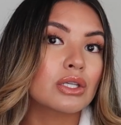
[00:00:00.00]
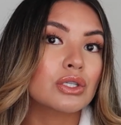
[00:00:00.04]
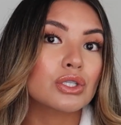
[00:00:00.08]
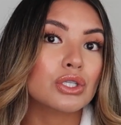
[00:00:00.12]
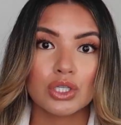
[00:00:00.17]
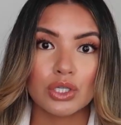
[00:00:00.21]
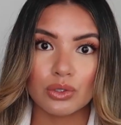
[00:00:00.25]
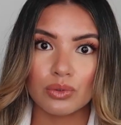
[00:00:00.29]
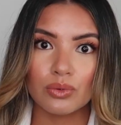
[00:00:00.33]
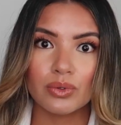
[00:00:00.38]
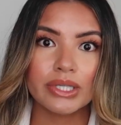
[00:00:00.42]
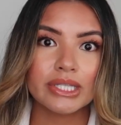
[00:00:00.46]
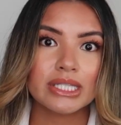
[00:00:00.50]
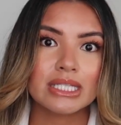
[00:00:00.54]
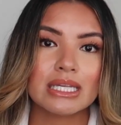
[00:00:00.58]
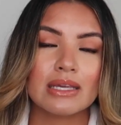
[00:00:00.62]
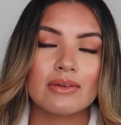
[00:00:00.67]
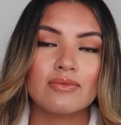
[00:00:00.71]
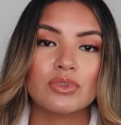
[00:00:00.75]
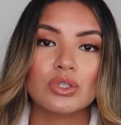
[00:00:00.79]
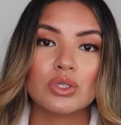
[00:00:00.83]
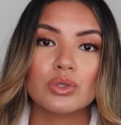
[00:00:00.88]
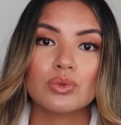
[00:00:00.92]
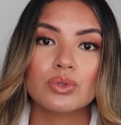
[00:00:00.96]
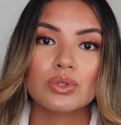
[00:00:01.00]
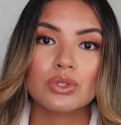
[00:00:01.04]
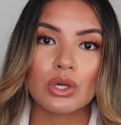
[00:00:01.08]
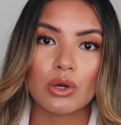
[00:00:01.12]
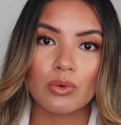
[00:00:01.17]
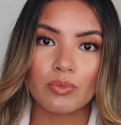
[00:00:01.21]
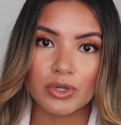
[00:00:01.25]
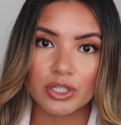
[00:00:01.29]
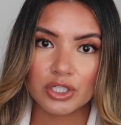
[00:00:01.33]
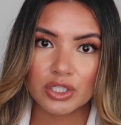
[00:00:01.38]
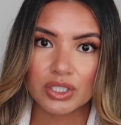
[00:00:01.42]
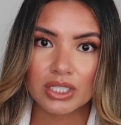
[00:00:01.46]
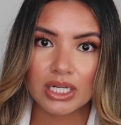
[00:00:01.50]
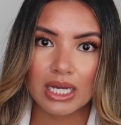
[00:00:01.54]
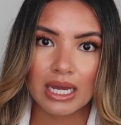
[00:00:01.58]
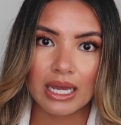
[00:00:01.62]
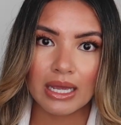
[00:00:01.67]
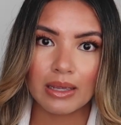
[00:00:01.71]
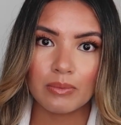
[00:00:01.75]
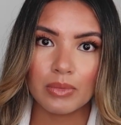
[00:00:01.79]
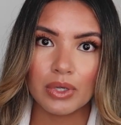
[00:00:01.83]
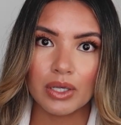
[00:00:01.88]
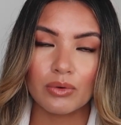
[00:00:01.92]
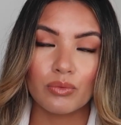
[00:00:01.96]
Two, it saves you so much
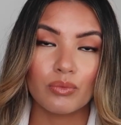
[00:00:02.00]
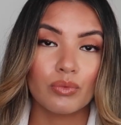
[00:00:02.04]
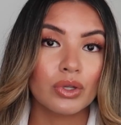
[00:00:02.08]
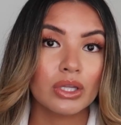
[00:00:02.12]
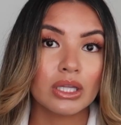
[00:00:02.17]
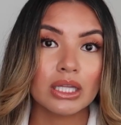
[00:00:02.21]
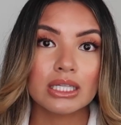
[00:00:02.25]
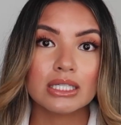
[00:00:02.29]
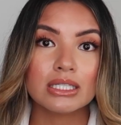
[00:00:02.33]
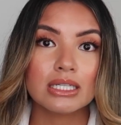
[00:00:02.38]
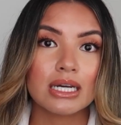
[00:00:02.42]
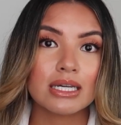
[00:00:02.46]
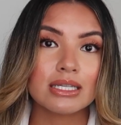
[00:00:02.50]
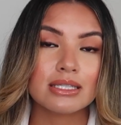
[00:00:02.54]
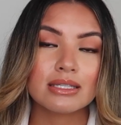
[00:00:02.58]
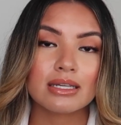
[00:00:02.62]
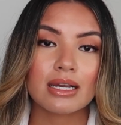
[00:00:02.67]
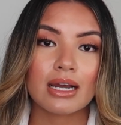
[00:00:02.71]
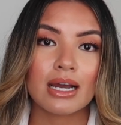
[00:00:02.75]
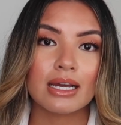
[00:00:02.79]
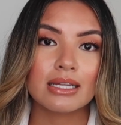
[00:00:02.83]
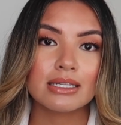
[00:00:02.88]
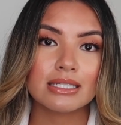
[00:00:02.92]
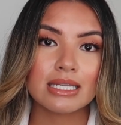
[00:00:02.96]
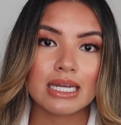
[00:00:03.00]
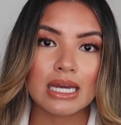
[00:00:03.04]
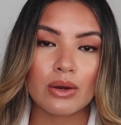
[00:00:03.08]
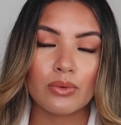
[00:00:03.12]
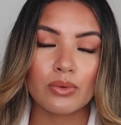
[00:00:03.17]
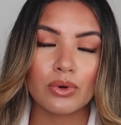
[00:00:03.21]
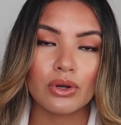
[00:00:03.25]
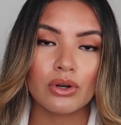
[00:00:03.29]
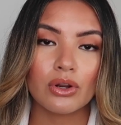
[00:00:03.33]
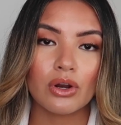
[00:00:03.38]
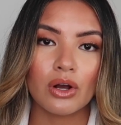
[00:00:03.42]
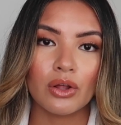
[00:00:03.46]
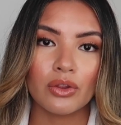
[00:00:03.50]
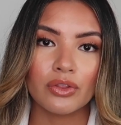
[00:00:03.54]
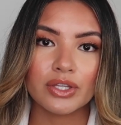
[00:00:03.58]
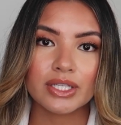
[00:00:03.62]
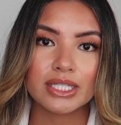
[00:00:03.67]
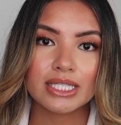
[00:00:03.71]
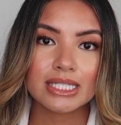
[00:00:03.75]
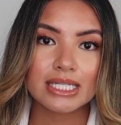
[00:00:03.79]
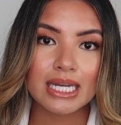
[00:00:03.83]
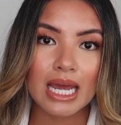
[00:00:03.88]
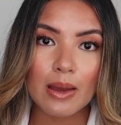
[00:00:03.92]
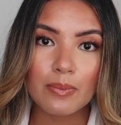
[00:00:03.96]
time. It really does cut down on all the
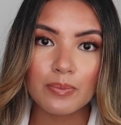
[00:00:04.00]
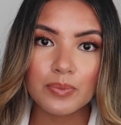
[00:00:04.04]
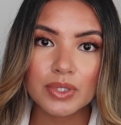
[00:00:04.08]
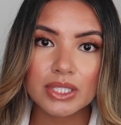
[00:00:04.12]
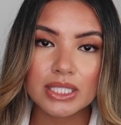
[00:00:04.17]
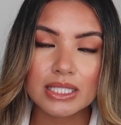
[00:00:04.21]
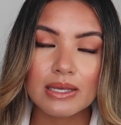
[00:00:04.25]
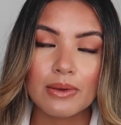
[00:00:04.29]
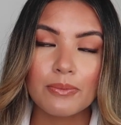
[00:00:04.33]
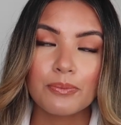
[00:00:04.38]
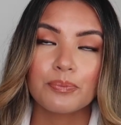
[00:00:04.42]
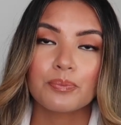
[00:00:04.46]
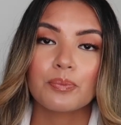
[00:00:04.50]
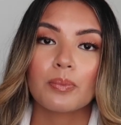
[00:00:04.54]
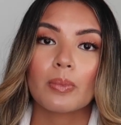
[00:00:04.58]
steps.